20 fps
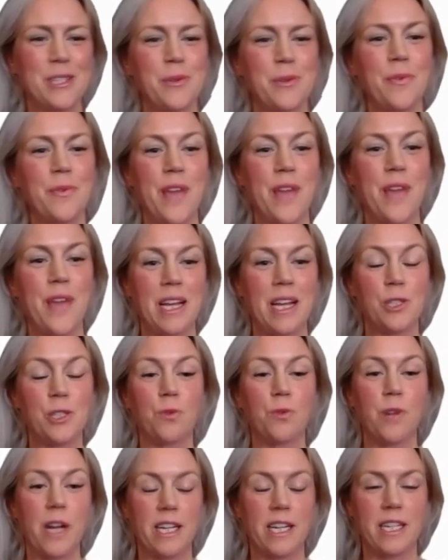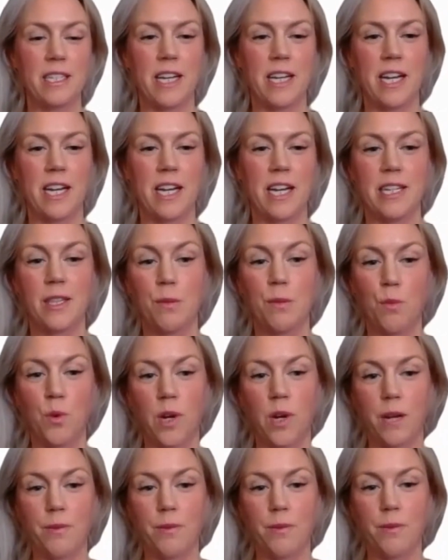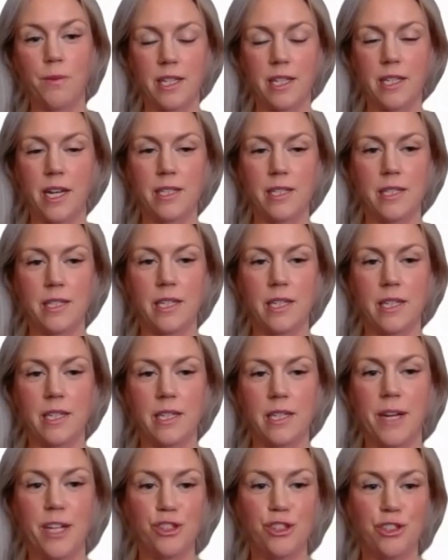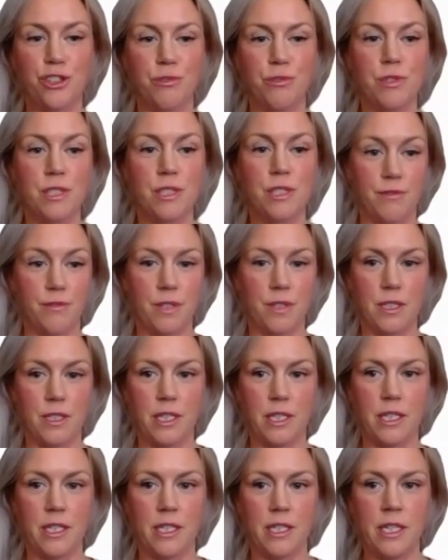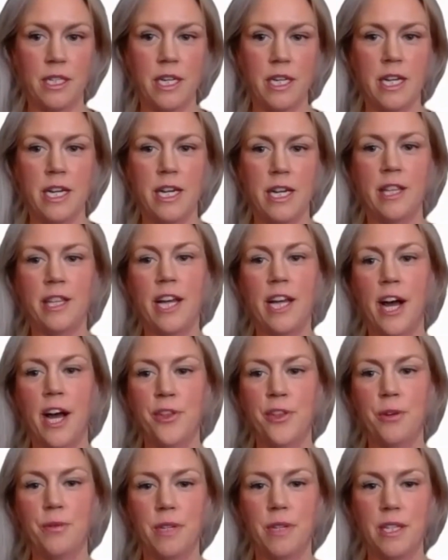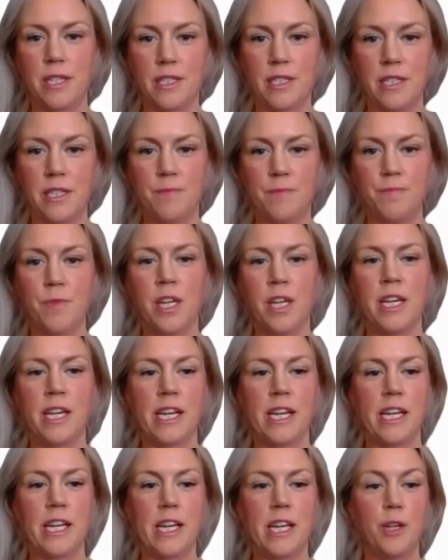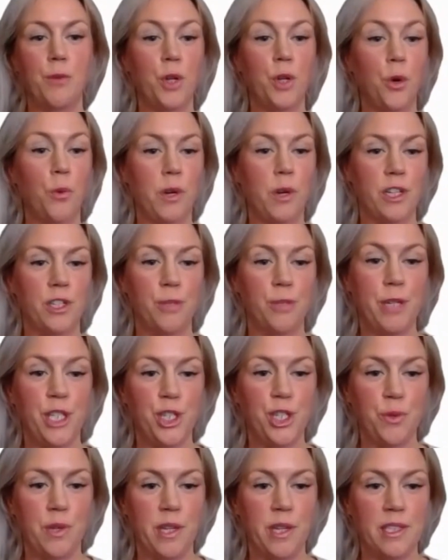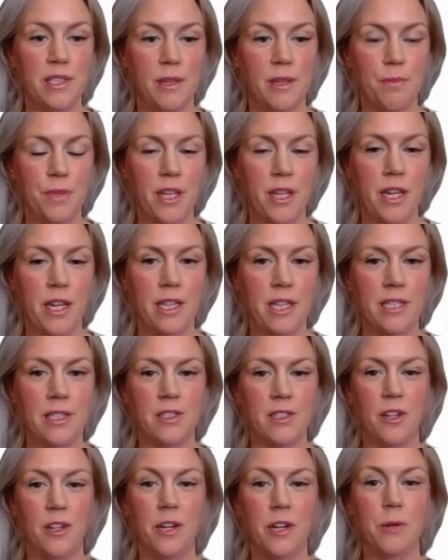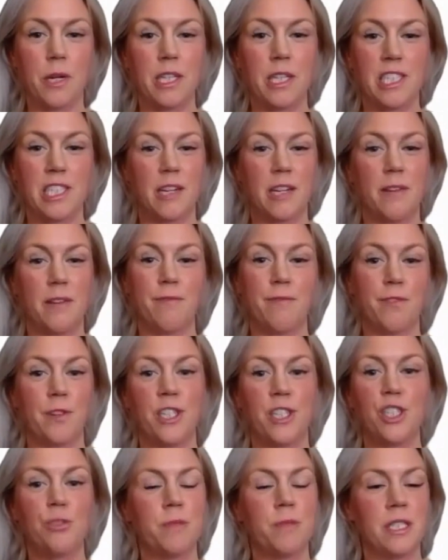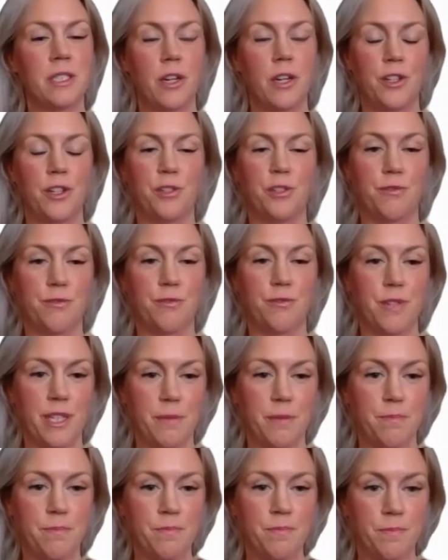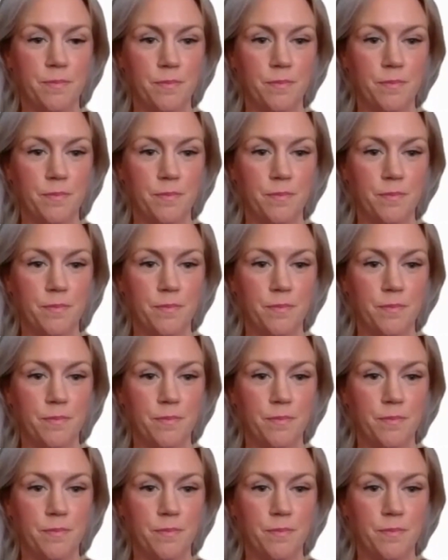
so recognizing it, the more I recognize it, I might choose differently. The other reason you don't want to be doing something is it's an infringement on your freedom.